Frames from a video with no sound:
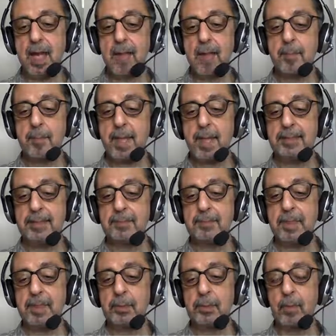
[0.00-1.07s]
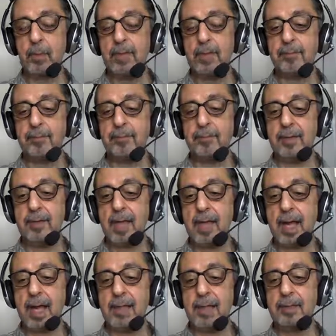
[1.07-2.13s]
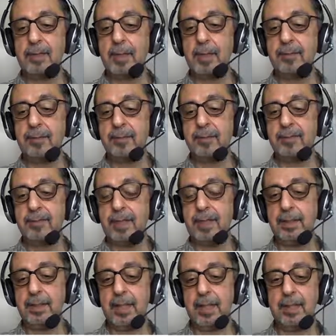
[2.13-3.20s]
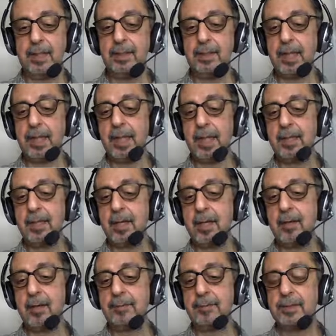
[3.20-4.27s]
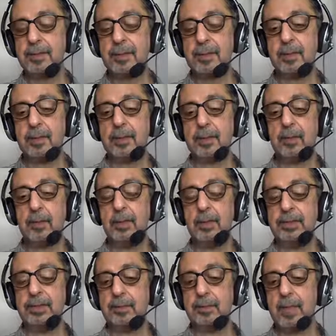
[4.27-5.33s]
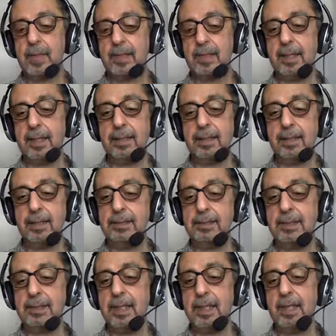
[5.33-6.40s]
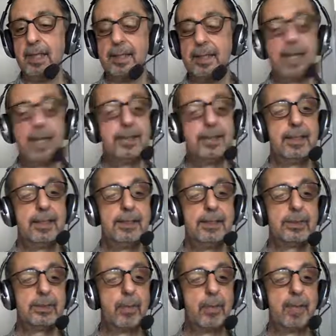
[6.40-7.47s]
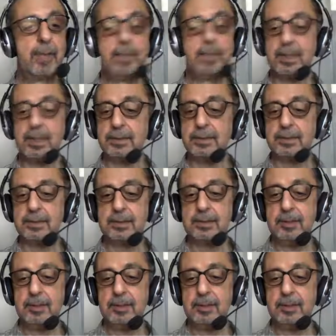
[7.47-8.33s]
Base being 12, height being 15. The area of the collision bulkhead is 90 square meters.